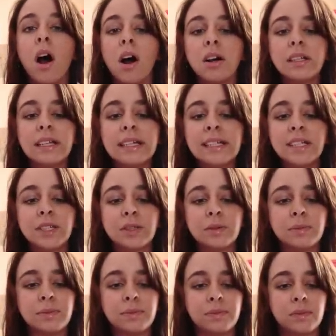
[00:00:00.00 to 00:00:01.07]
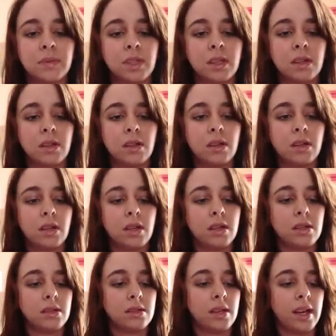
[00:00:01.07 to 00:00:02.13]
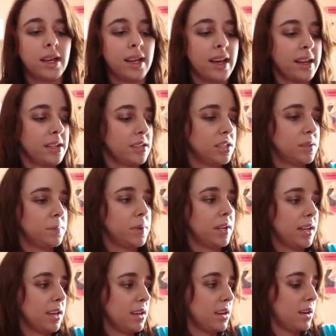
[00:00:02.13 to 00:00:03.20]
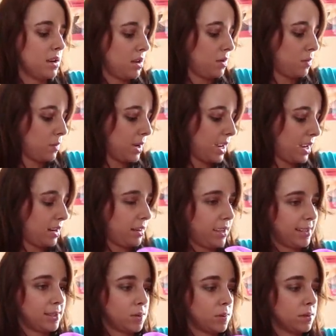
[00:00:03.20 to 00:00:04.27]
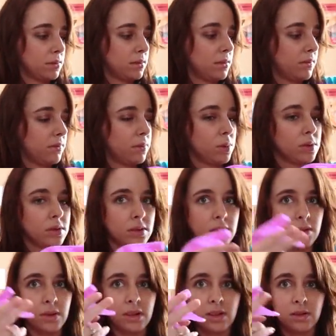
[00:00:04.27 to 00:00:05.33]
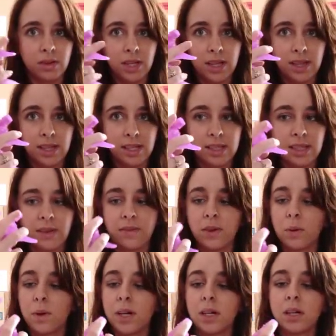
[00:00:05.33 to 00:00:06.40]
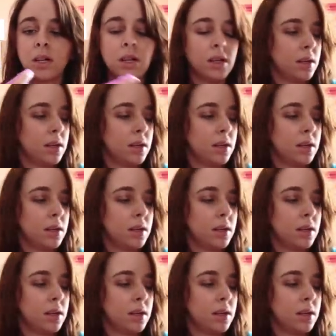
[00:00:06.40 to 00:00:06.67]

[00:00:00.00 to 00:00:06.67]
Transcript: All I do is I kind of spray it away like towards the floor so I don't get this everywhere.